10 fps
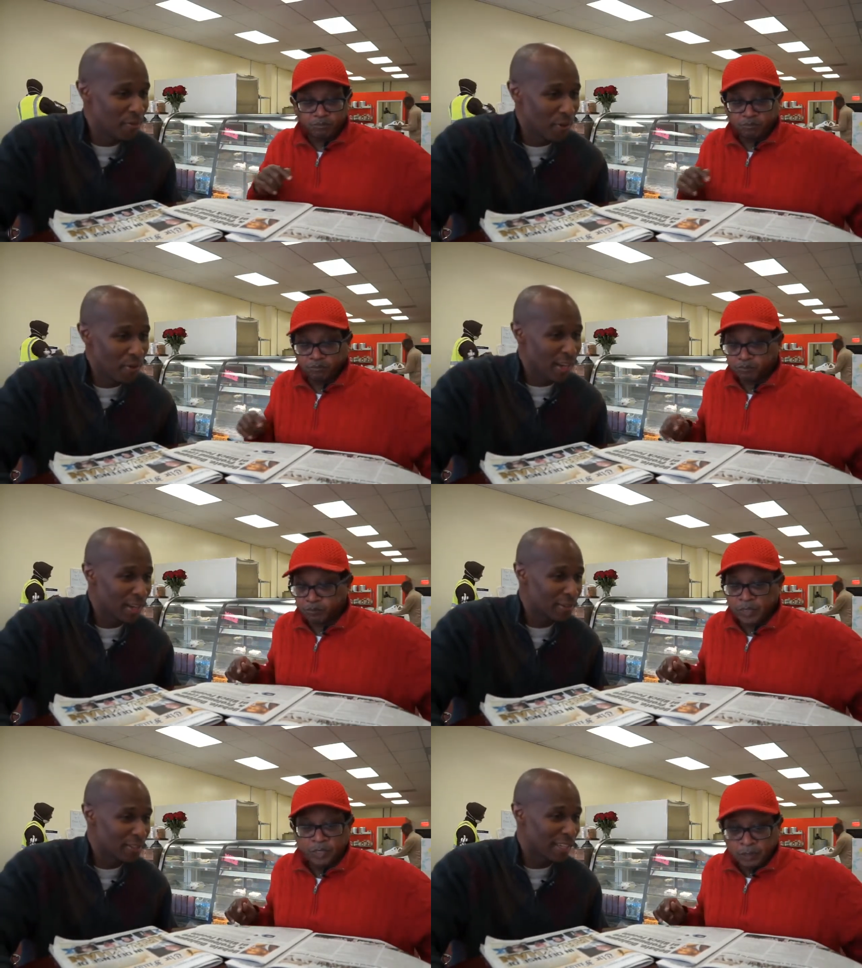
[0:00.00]
Speaker 1: before we
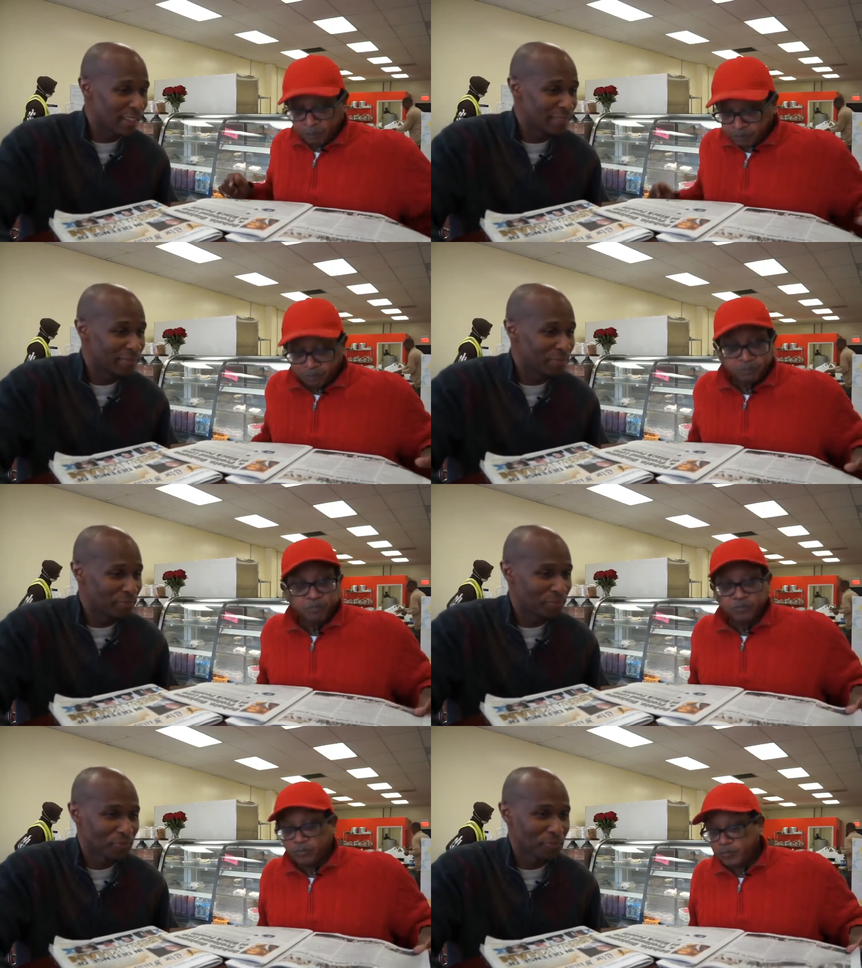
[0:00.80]
close out?
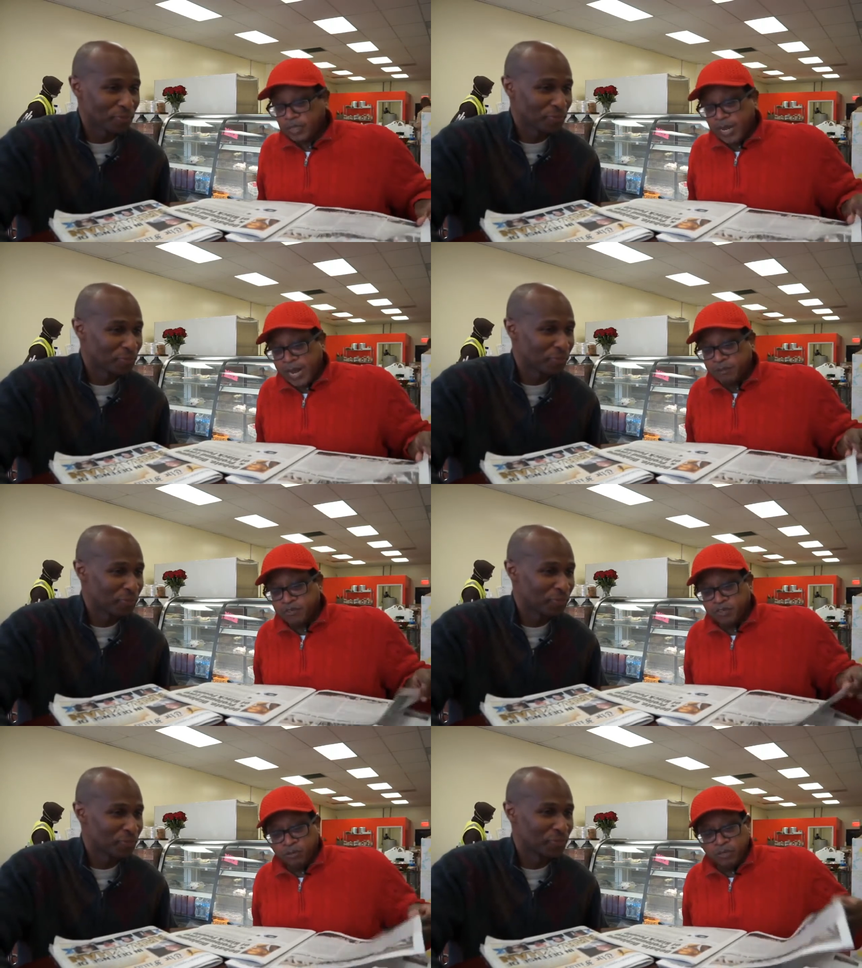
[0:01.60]

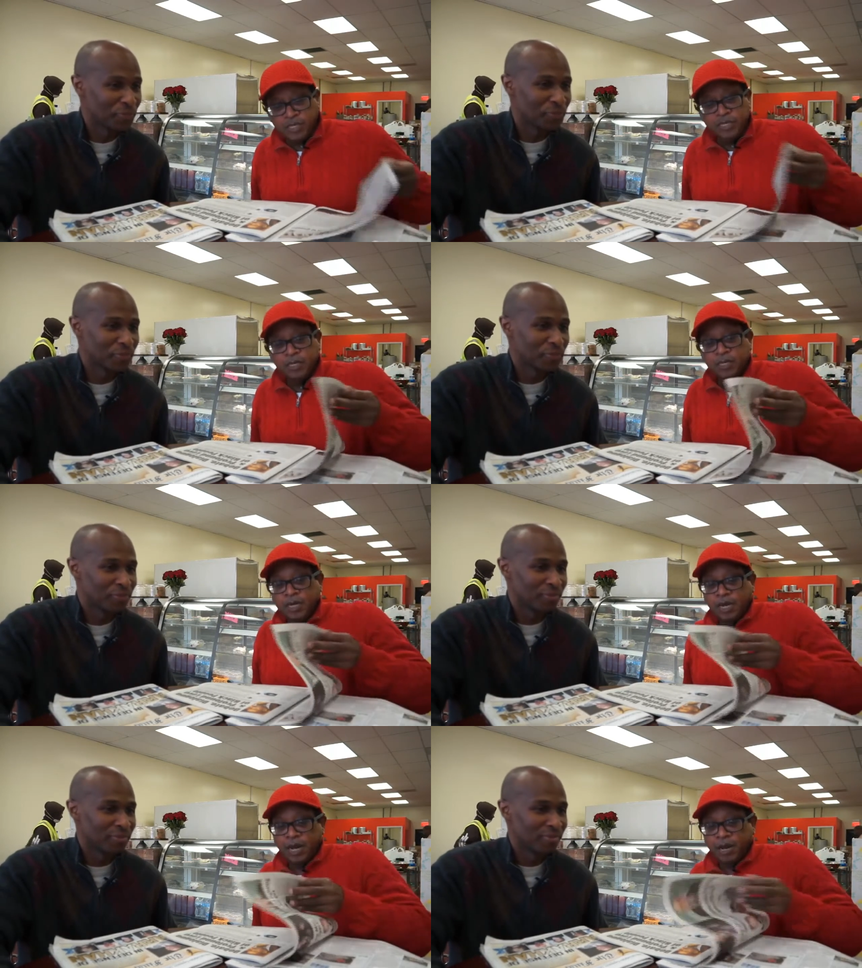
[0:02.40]
Speaker 2: Absolutely.
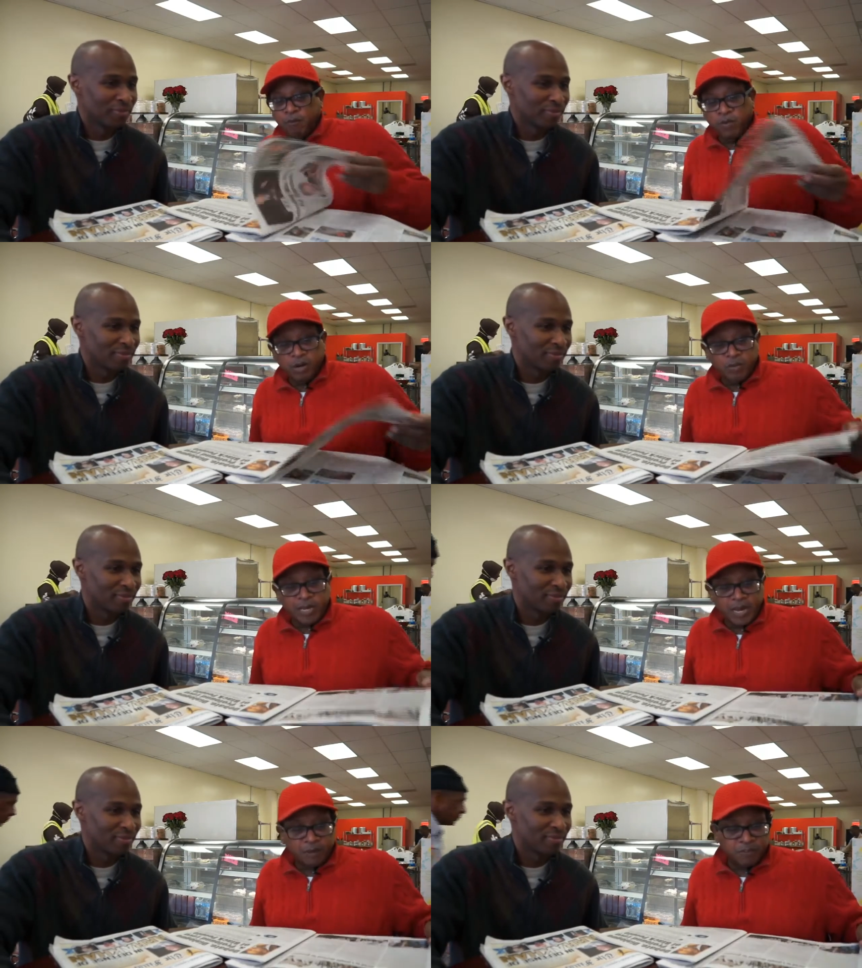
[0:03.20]
Um, well, we
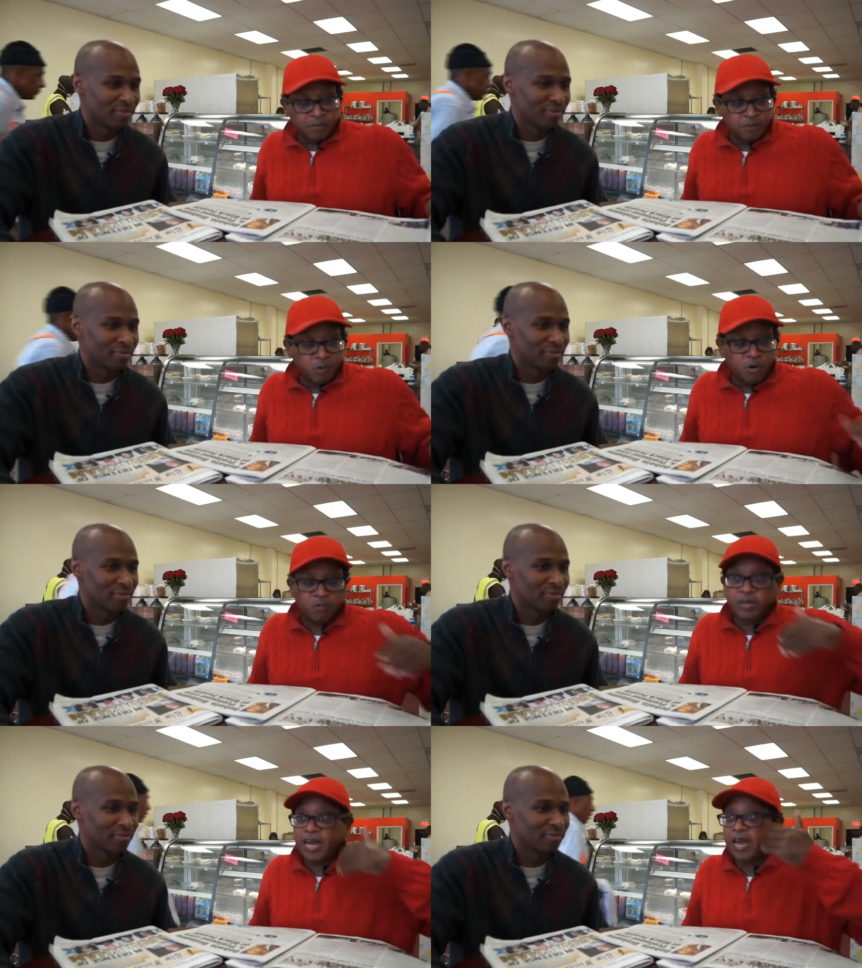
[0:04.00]
have some
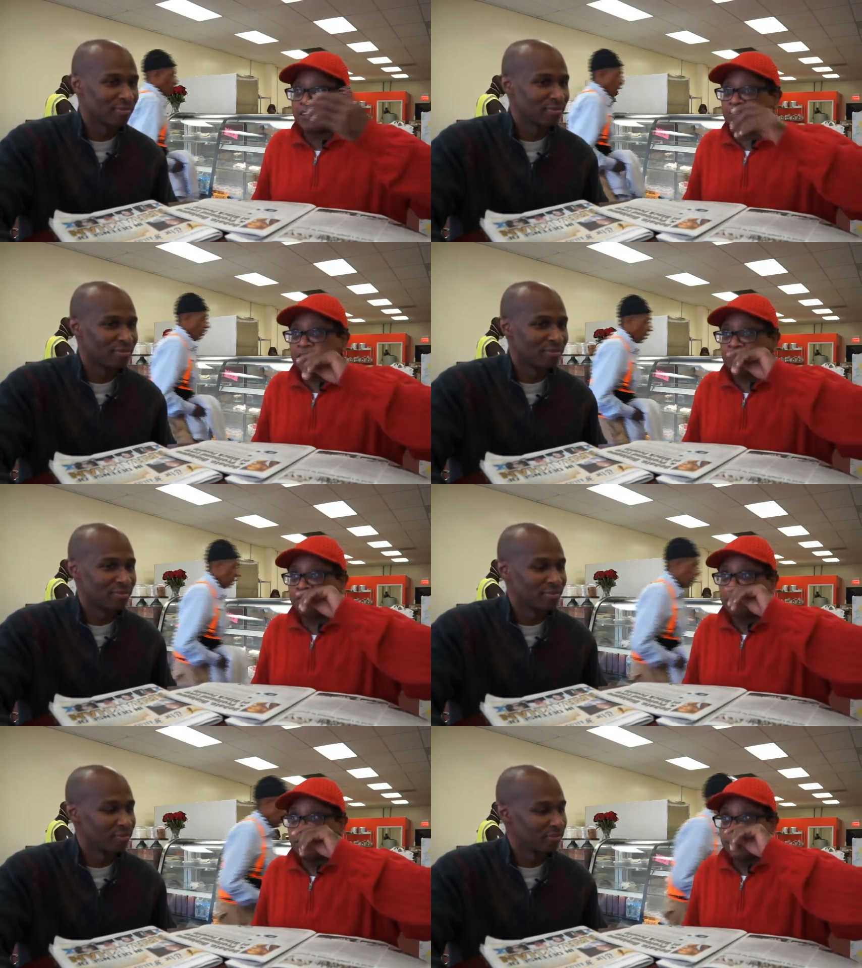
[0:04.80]
more
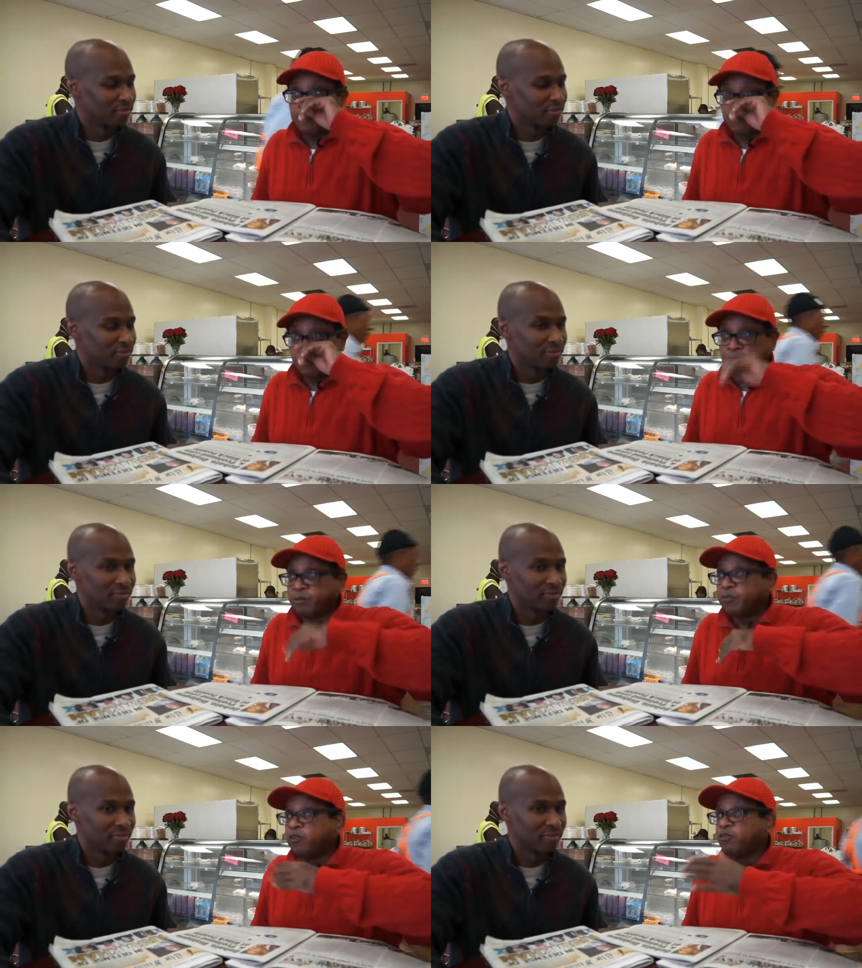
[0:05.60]
reactions from
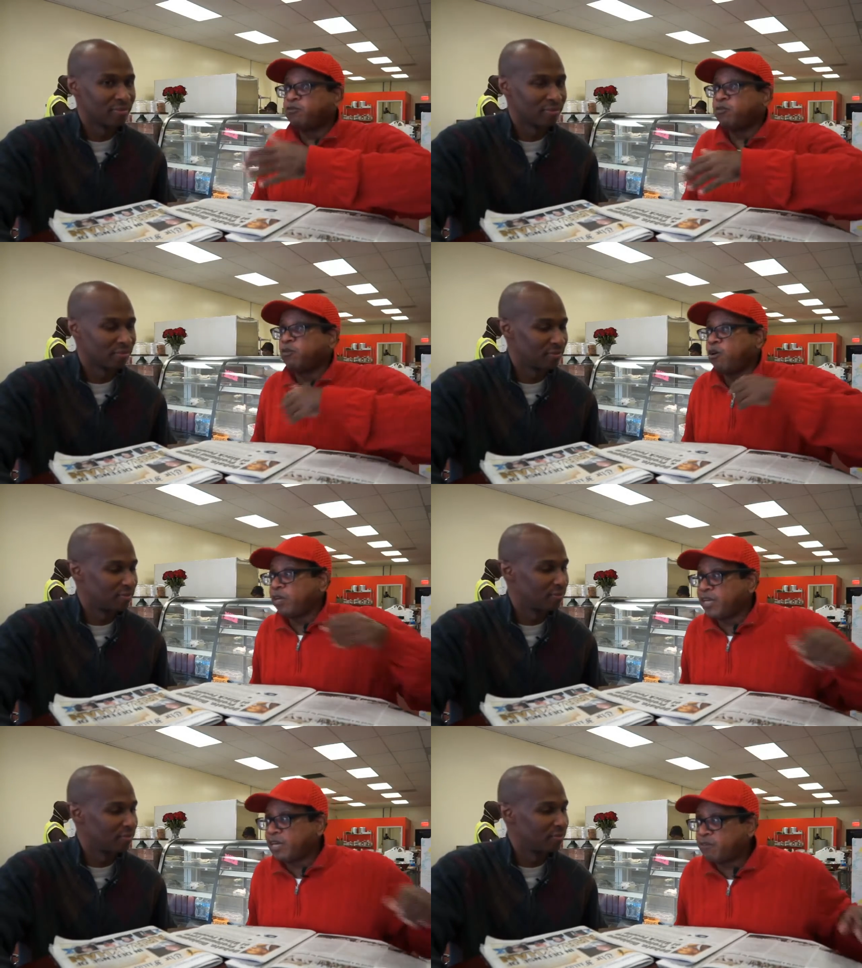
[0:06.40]
the beautiful
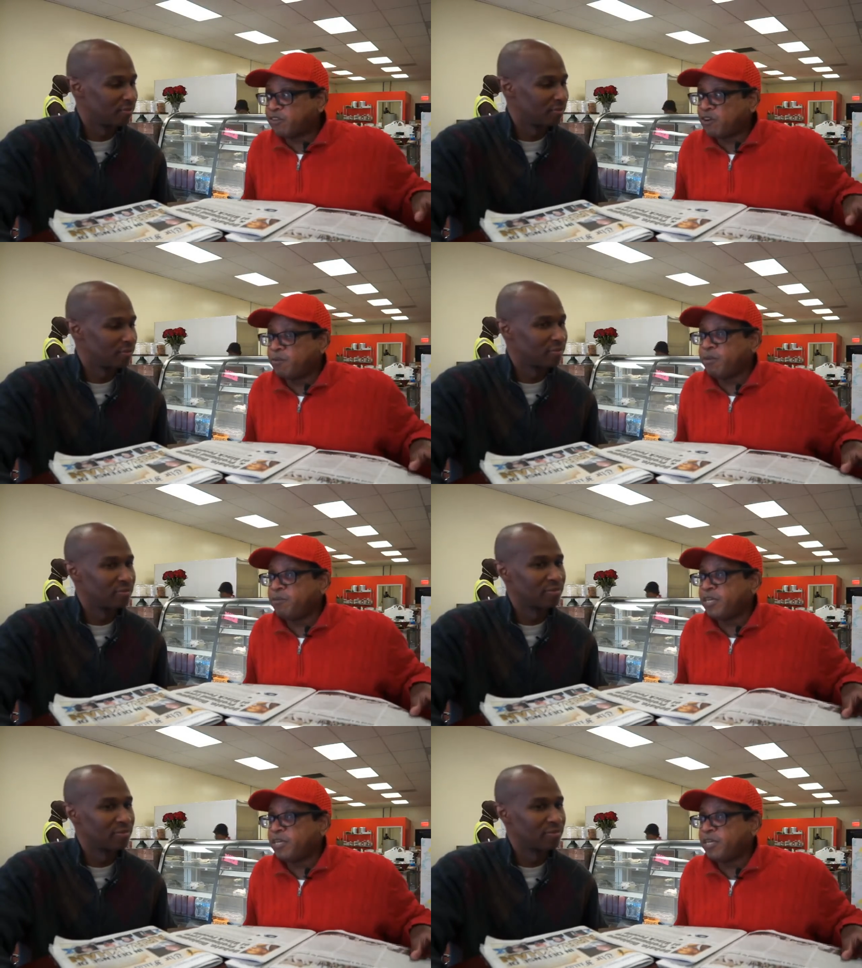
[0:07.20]
Holy Day of Atonement,